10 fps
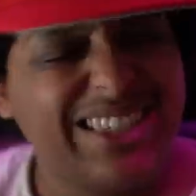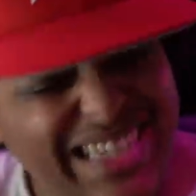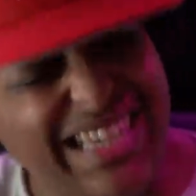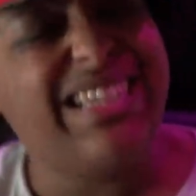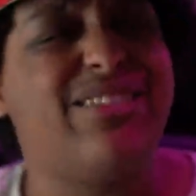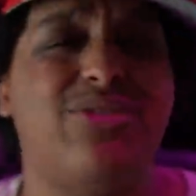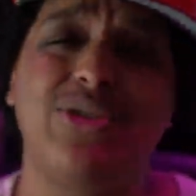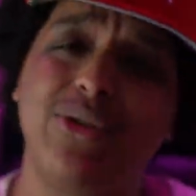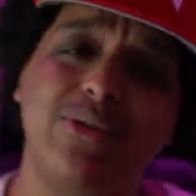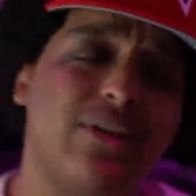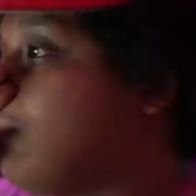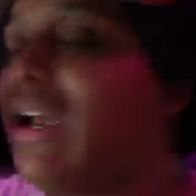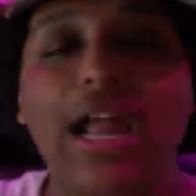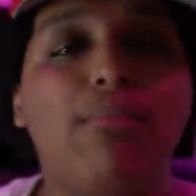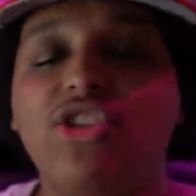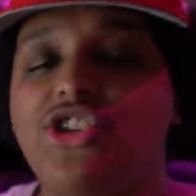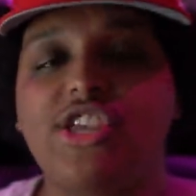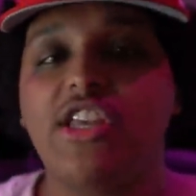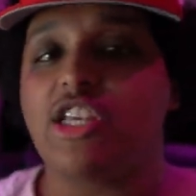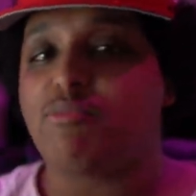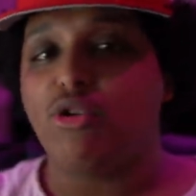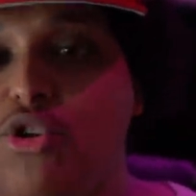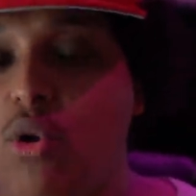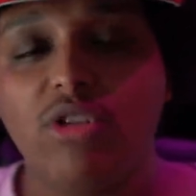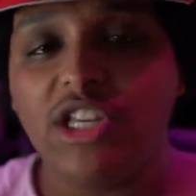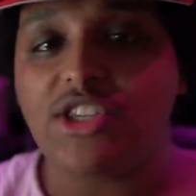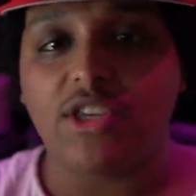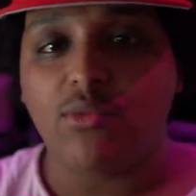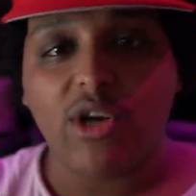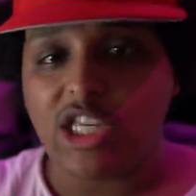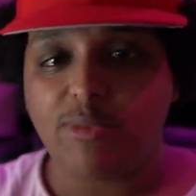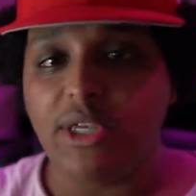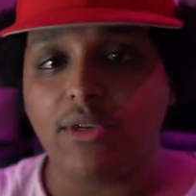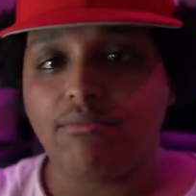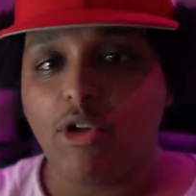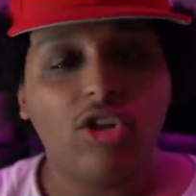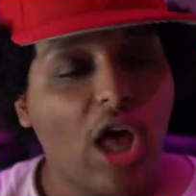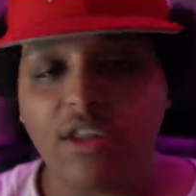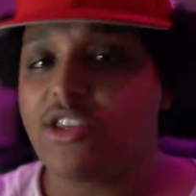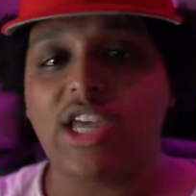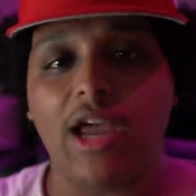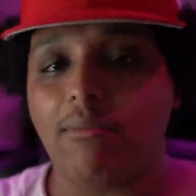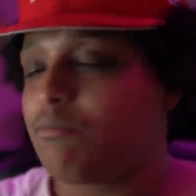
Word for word: Jeez, dude. Mike, I'm gonna just say this, bro. You don't listen when I speak. A lot of the time.